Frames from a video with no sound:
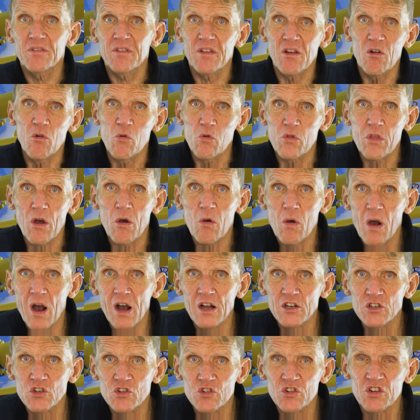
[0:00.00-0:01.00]
Although
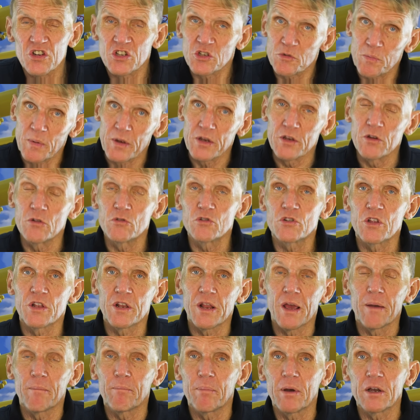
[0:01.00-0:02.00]
hydrogen is being used in
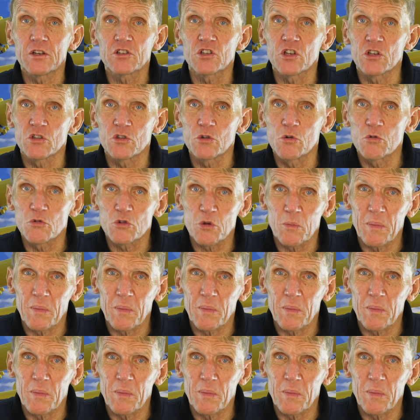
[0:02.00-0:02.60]
that bus I talked